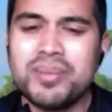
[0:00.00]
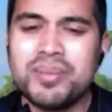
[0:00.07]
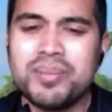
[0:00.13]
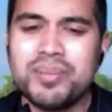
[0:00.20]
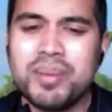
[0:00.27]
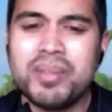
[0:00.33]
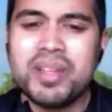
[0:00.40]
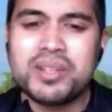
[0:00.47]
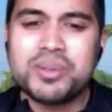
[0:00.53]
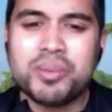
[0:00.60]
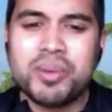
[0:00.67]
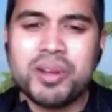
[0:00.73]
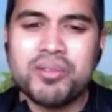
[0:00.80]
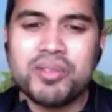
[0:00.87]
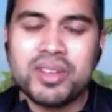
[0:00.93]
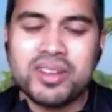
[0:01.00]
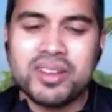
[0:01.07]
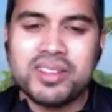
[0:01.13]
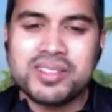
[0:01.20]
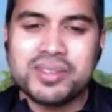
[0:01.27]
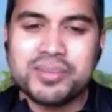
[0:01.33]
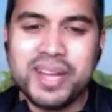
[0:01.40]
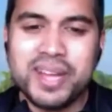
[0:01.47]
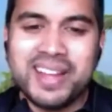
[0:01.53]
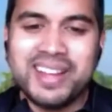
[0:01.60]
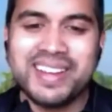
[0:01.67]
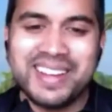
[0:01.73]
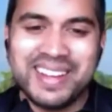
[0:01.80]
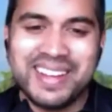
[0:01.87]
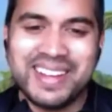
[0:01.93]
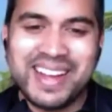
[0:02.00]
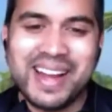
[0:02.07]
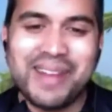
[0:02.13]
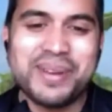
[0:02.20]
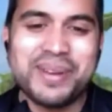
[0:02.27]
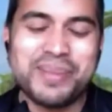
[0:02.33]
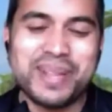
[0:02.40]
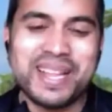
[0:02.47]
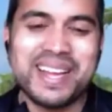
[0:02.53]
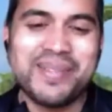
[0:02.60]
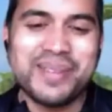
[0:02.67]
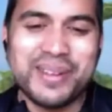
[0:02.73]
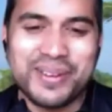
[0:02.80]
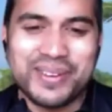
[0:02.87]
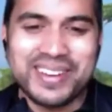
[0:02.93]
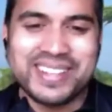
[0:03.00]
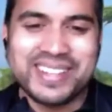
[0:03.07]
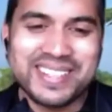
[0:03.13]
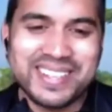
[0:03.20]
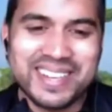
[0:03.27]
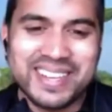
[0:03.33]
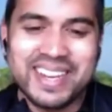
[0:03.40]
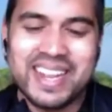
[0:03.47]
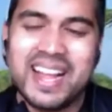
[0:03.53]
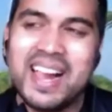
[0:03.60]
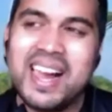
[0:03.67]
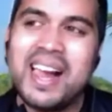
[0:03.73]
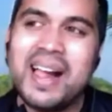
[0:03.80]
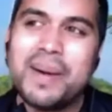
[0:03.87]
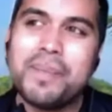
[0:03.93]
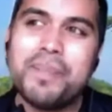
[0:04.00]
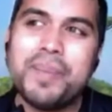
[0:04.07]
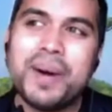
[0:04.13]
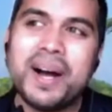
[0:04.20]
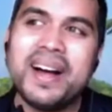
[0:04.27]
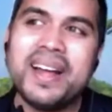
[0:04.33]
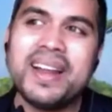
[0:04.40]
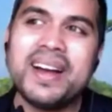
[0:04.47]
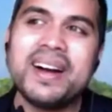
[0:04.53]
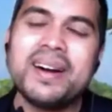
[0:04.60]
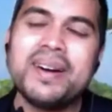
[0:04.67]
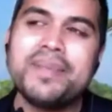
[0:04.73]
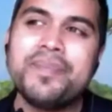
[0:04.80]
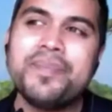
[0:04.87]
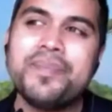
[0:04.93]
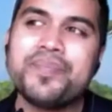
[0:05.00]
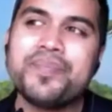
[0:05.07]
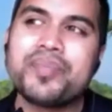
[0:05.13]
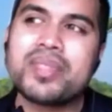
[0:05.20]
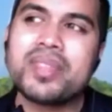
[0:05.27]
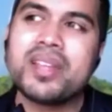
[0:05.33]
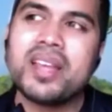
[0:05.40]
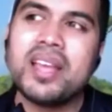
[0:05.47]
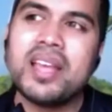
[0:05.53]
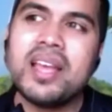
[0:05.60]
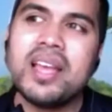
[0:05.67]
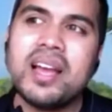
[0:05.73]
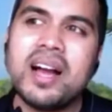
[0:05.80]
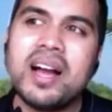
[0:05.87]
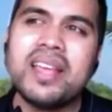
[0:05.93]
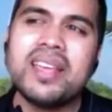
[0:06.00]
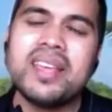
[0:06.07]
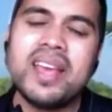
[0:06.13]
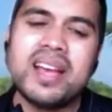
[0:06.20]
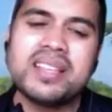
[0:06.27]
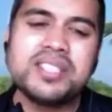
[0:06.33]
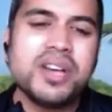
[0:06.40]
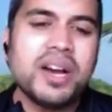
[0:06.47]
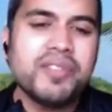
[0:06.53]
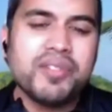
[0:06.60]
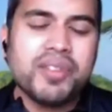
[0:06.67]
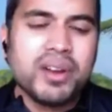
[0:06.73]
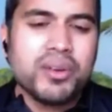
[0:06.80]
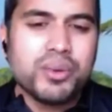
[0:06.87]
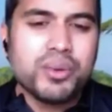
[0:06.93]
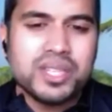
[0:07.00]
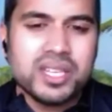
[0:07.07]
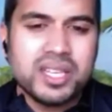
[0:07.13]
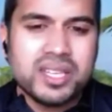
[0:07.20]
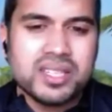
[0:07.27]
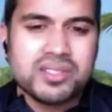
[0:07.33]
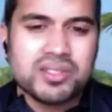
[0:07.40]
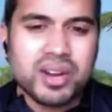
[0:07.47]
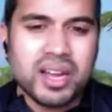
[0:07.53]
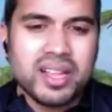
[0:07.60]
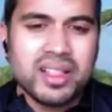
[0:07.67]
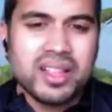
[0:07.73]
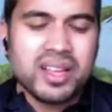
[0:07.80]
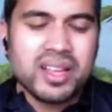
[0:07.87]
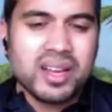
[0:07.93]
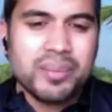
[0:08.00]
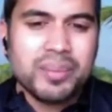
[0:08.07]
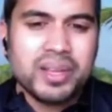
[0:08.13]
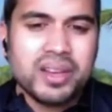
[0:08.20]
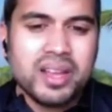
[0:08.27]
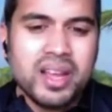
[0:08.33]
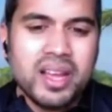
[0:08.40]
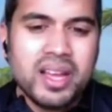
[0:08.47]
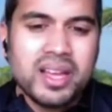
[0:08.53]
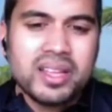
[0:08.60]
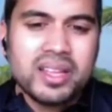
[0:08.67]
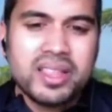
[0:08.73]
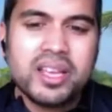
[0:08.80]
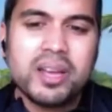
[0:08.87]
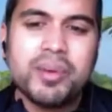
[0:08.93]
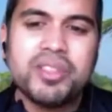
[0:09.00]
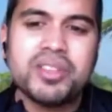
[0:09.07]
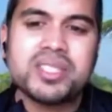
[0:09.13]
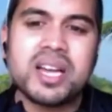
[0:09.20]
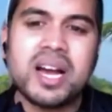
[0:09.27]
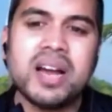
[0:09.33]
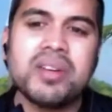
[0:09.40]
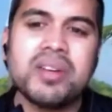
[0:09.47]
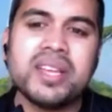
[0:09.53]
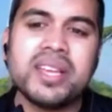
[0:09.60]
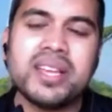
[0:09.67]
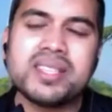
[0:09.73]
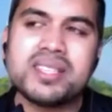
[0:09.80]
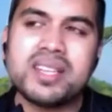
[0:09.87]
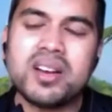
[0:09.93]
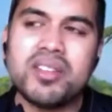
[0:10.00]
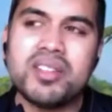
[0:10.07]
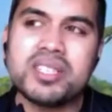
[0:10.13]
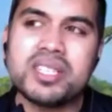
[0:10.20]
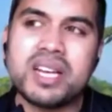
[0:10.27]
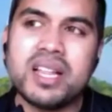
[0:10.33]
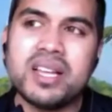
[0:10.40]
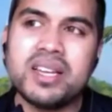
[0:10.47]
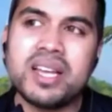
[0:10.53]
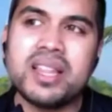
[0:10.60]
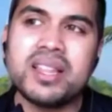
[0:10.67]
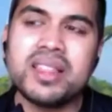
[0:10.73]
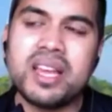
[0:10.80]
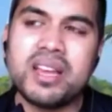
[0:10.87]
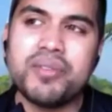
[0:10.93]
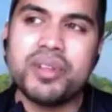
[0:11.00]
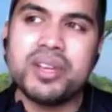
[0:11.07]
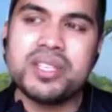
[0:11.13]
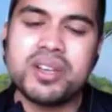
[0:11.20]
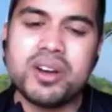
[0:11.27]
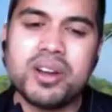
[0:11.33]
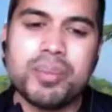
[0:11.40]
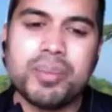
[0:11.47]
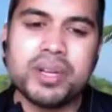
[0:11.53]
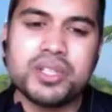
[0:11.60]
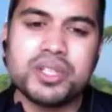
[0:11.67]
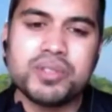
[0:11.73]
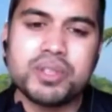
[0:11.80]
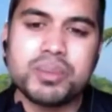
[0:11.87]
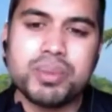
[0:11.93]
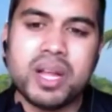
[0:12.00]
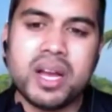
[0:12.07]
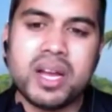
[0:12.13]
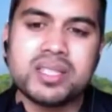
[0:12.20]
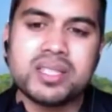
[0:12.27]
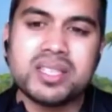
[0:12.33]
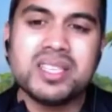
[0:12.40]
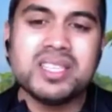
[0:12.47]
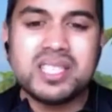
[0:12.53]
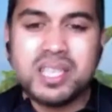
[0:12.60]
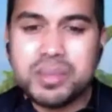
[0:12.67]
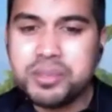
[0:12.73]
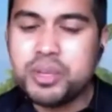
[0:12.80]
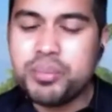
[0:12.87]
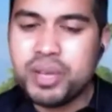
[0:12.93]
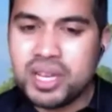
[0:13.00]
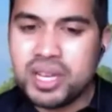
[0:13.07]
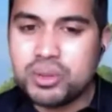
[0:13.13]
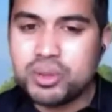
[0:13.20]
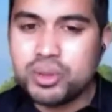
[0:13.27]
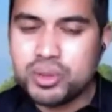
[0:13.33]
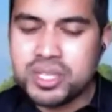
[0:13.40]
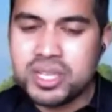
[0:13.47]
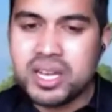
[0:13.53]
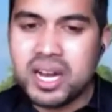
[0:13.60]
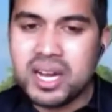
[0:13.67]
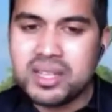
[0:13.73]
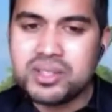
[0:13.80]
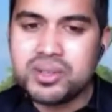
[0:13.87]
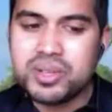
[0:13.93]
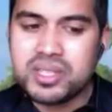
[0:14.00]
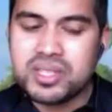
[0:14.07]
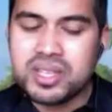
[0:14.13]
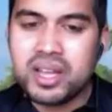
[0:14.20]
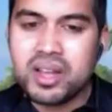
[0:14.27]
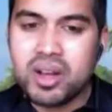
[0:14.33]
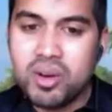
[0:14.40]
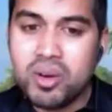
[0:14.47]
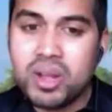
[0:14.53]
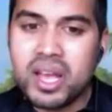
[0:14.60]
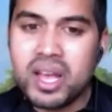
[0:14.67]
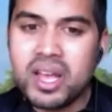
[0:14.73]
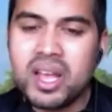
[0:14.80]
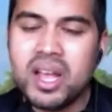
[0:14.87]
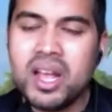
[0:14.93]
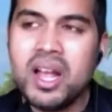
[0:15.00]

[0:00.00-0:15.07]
Maybe that's where my veganism. How many coconuts can I eat? But I guess you have to find routines, right? Like I mean, think about this guy, right? He gets stuck on this island, and thankfully he's got a bunch of supplies. He seems to be an outdoorsy guy, so he's like okay.